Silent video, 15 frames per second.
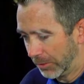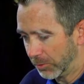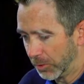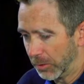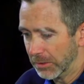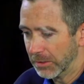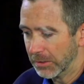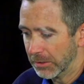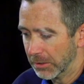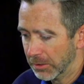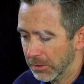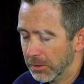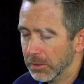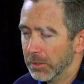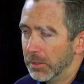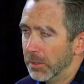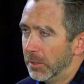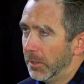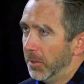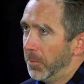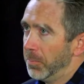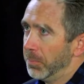I have no idea.
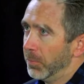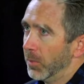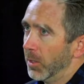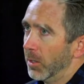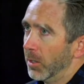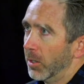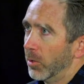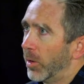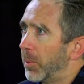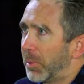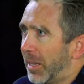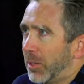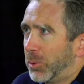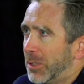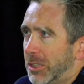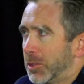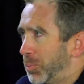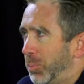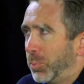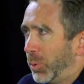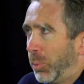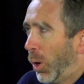Right, but, like, we
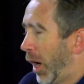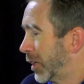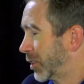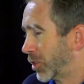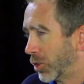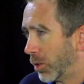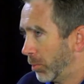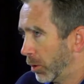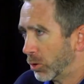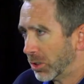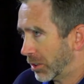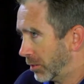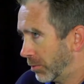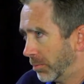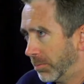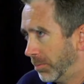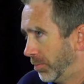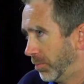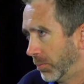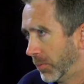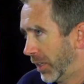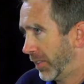process our emotion
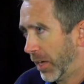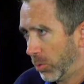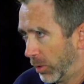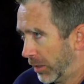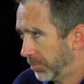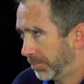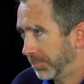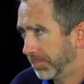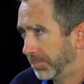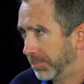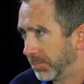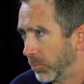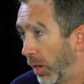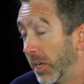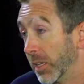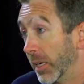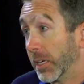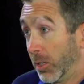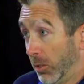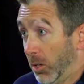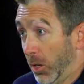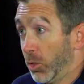in that way. Right,
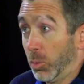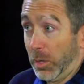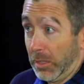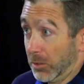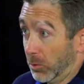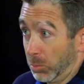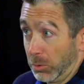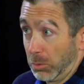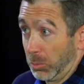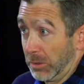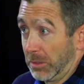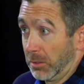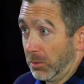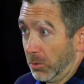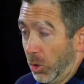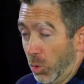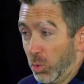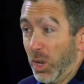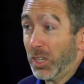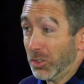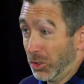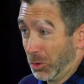like, otherwise we
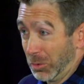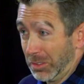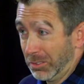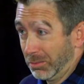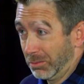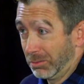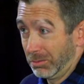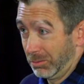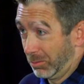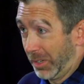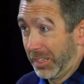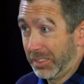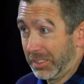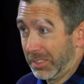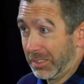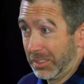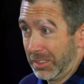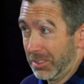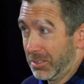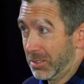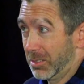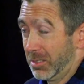hold on to it. Right,
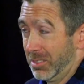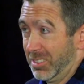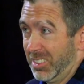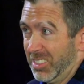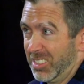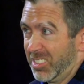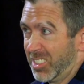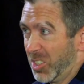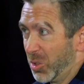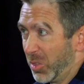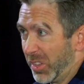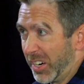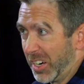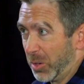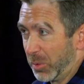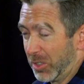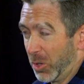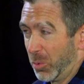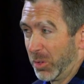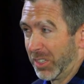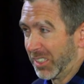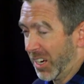it's still there. We
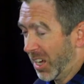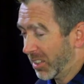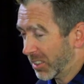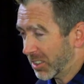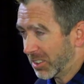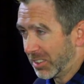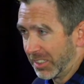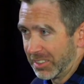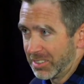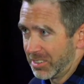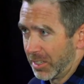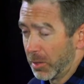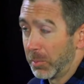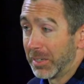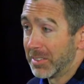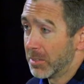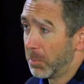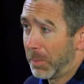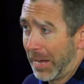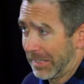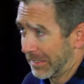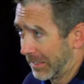don't want to acknowledge that it's there, but it's
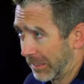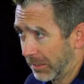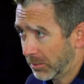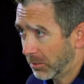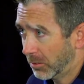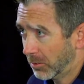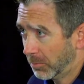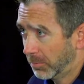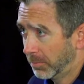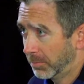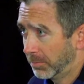impacting us. Yeah.